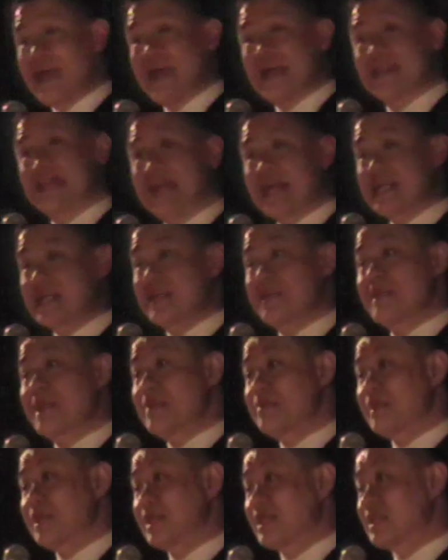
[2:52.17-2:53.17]
And that
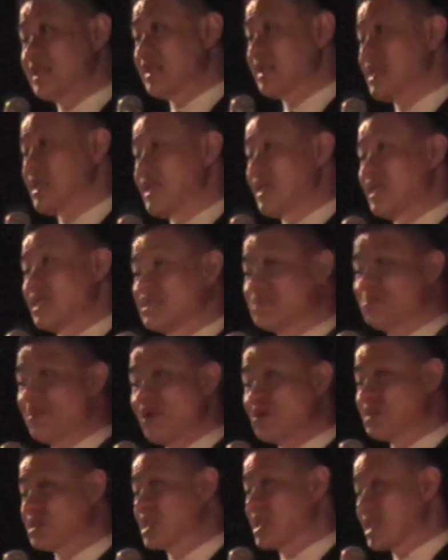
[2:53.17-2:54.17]
commitment is
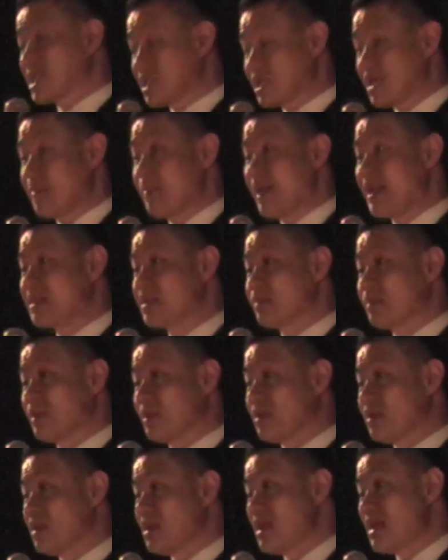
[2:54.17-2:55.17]
most commendable.
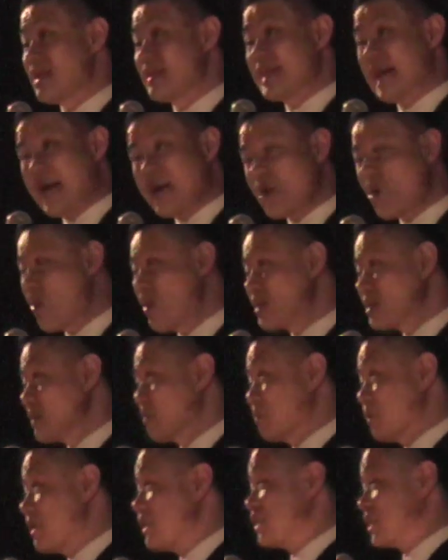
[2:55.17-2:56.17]
Not always
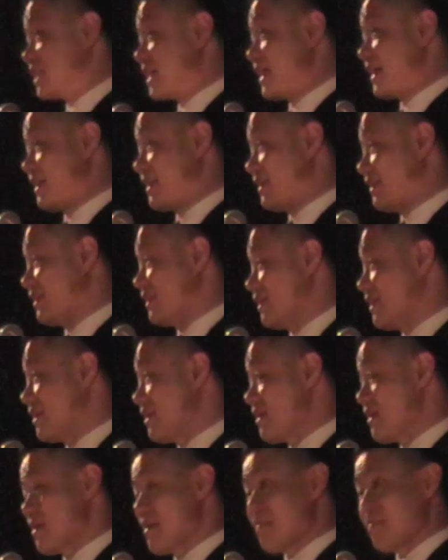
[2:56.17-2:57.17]
appreciated
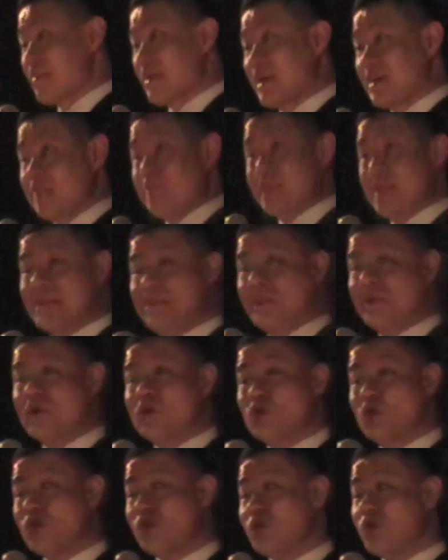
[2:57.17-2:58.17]
by the people
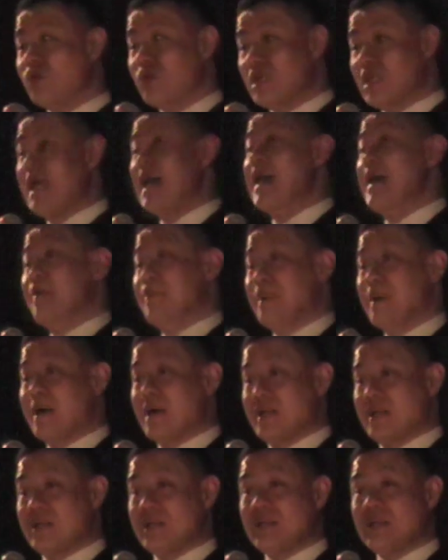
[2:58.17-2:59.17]
who rely
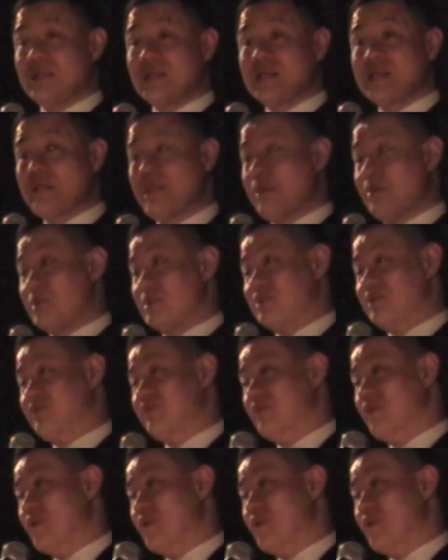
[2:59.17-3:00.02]
upon the members of